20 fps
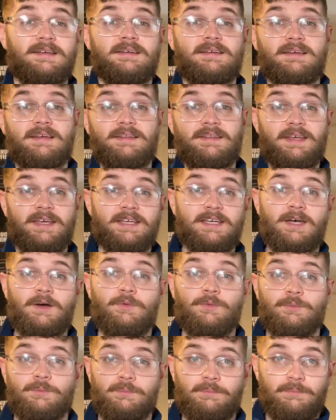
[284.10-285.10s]
and there you
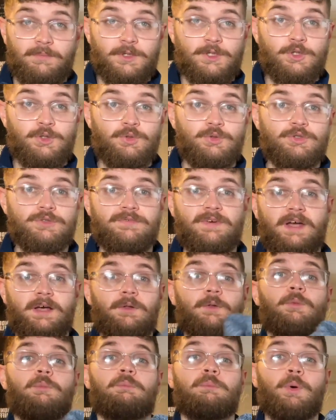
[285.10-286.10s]
go. Huge
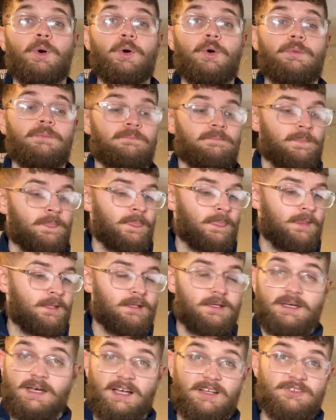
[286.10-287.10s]
fail, but
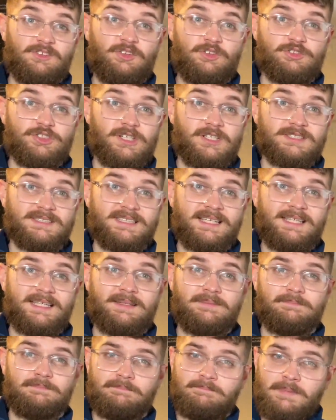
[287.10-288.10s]
I'll still try and sell
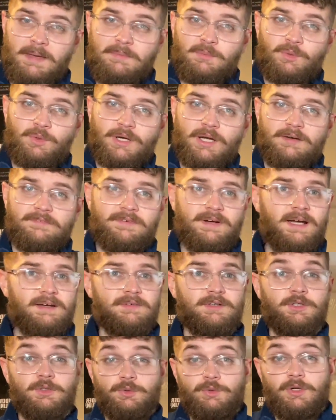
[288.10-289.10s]
it. Maybe we'll get a
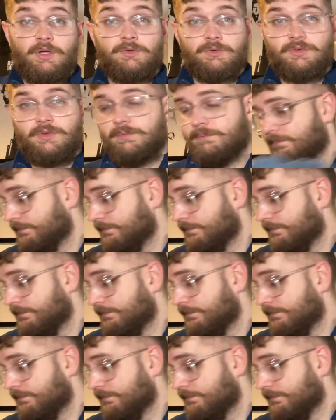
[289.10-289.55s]
£5, who knows.